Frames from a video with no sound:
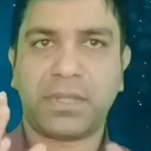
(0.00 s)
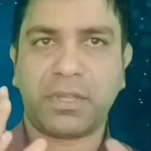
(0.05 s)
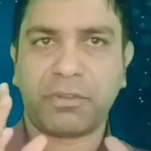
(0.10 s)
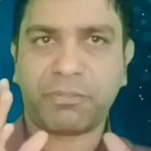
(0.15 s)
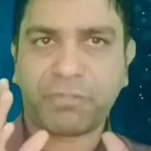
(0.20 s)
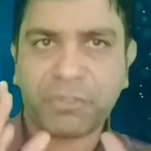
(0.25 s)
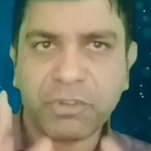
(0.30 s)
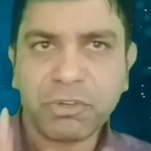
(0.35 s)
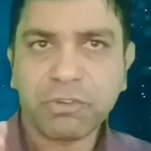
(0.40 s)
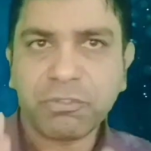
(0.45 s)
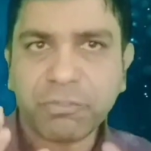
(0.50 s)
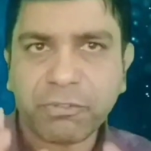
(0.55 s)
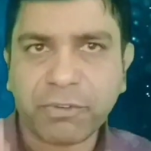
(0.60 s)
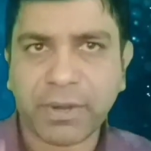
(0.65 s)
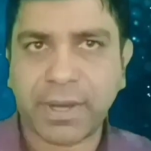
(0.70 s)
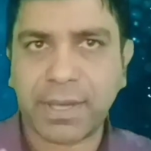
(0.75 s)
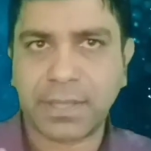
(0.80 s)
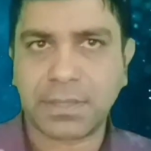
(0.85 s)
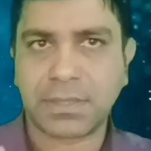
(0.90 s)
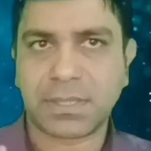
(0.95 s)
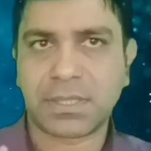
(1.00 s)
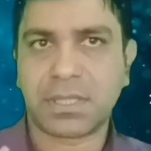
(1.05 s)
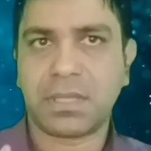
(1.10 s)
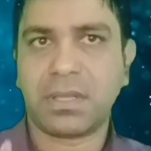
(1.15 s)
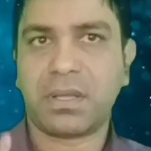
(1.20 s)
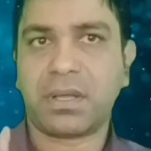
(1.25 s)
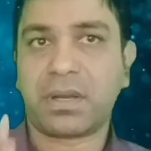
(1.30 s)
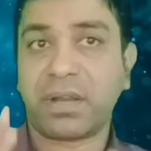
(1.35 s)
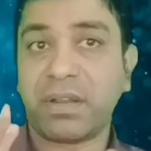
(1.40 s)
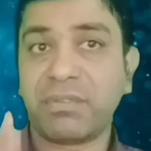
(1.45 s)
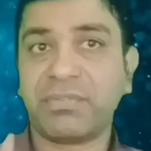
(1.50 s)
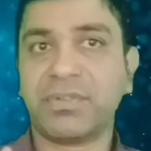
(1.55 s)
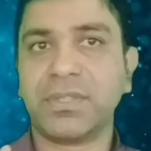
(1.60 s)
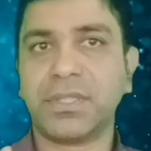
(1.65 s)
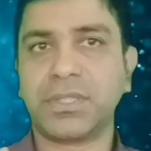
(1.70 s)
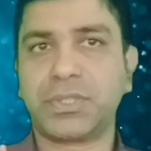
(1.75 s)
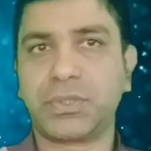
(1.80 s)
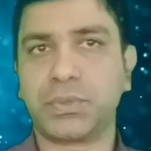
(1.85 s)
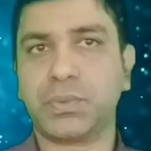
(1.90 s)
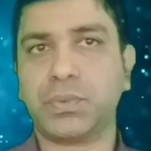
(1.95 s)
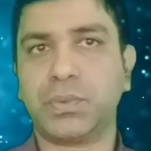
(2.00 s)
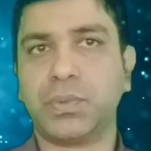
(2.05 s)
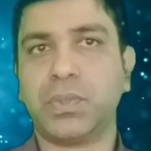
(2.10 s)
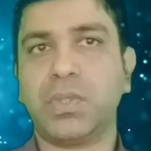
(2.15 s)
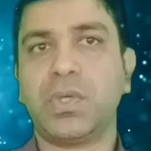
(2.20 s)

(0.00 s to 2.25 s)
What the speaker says: The few friends refer to